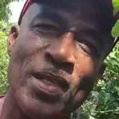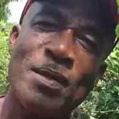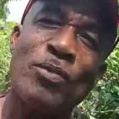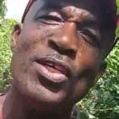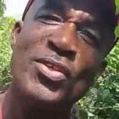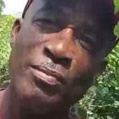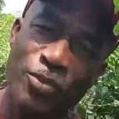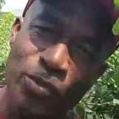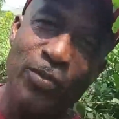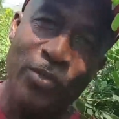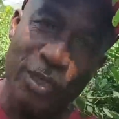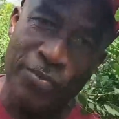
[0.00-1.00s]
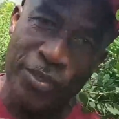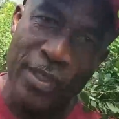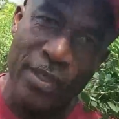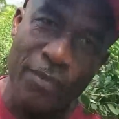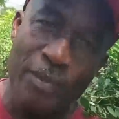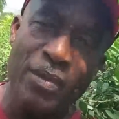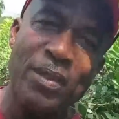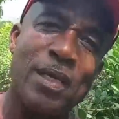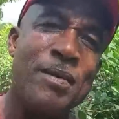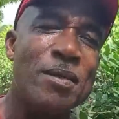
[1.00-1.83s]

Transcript: When to him know and drink some, he said,